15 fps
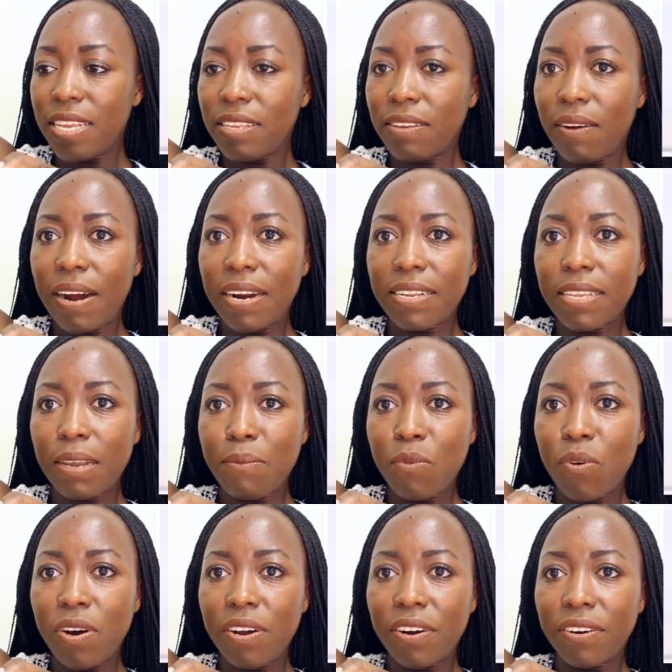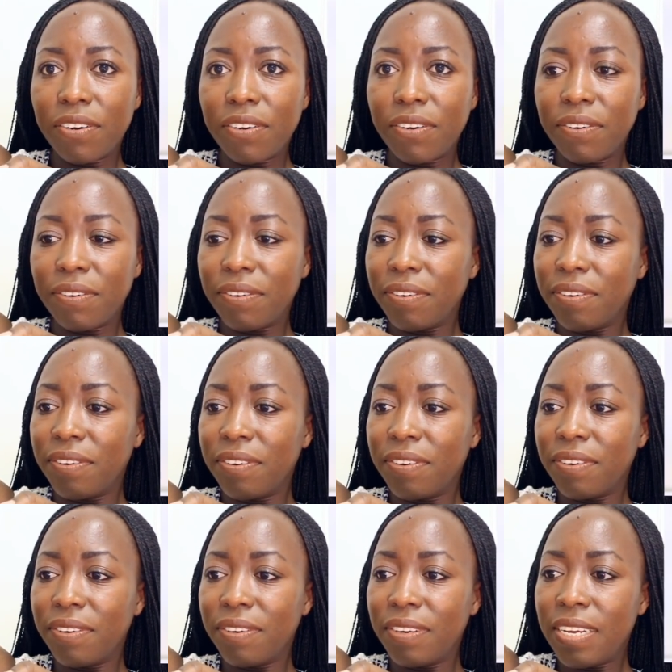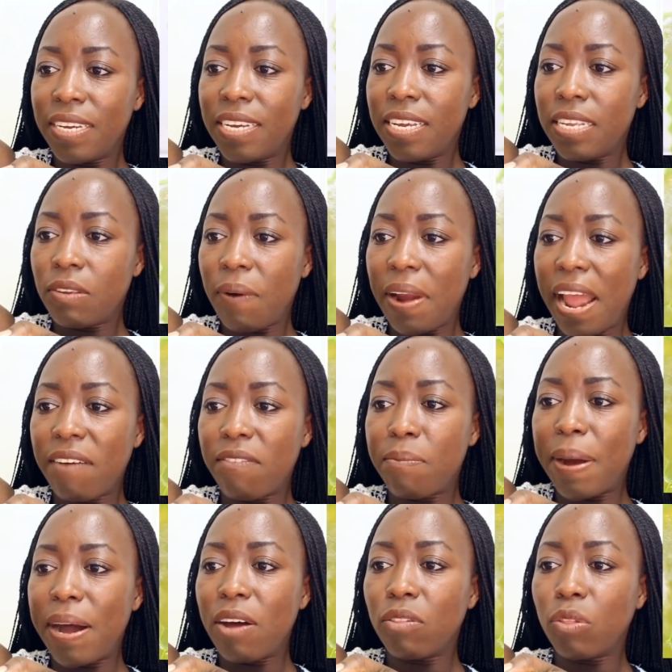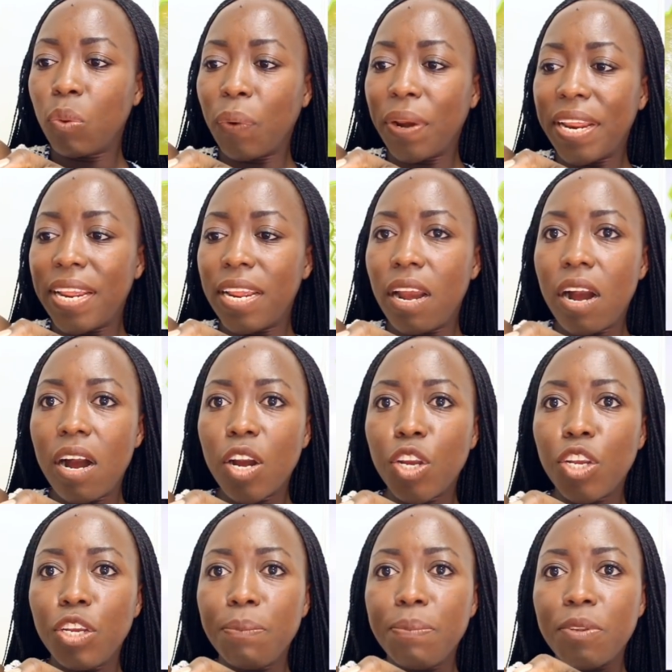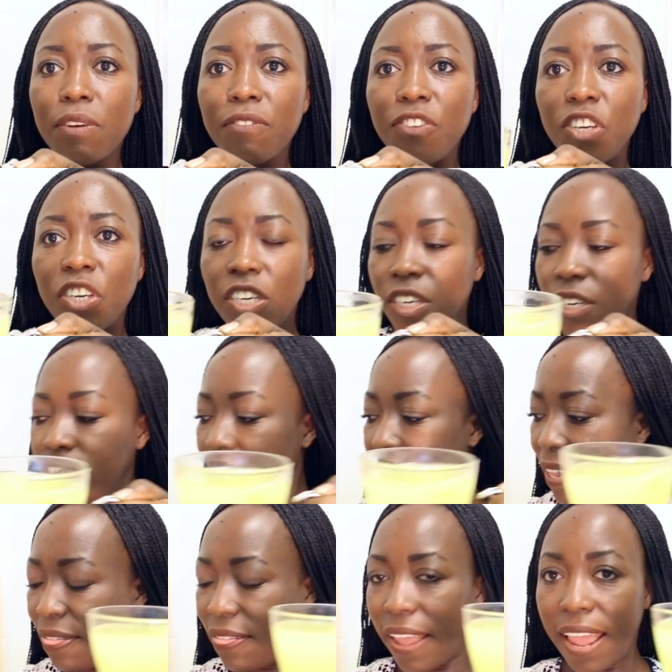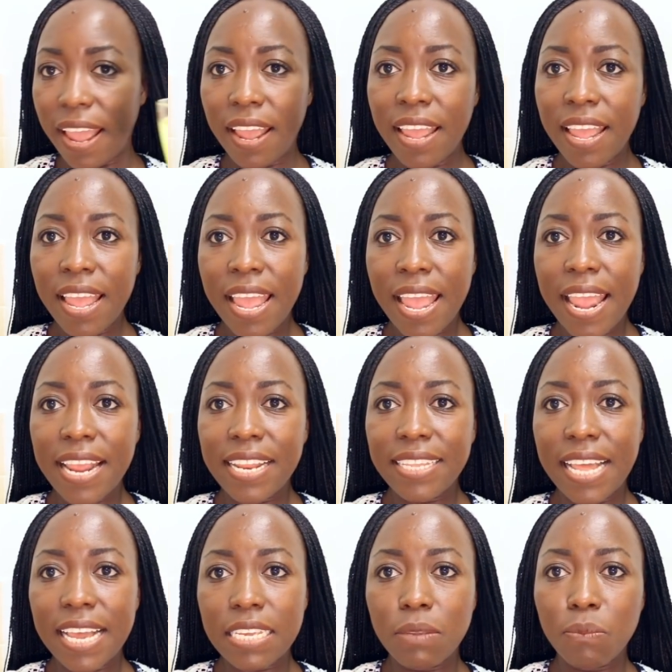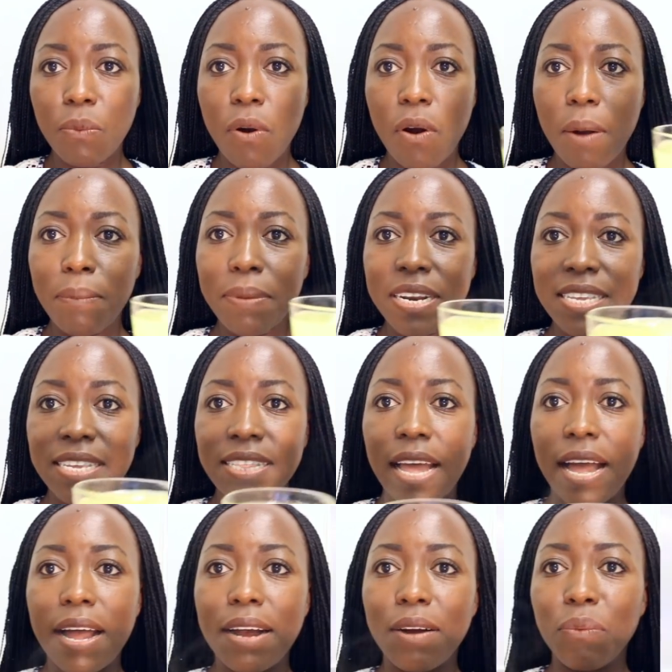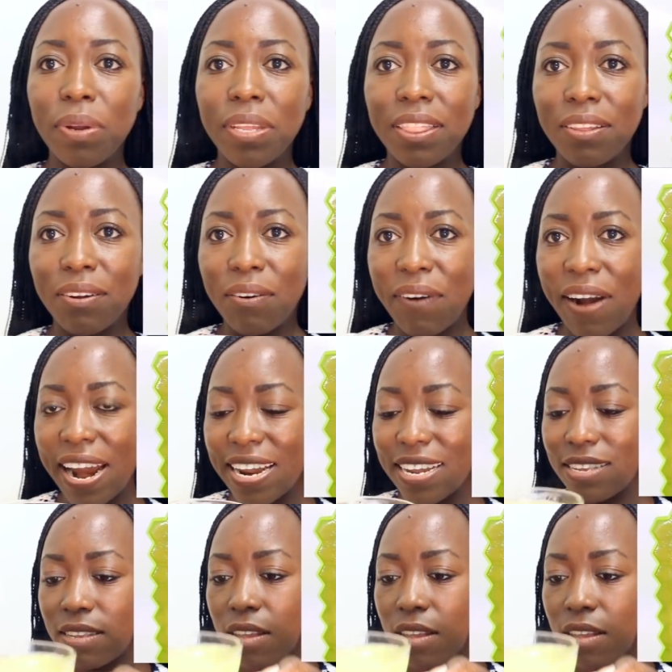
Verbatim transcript: So add some water so I have about three uh, cubes of ginger in there and that's what I'm gonna start with, alright?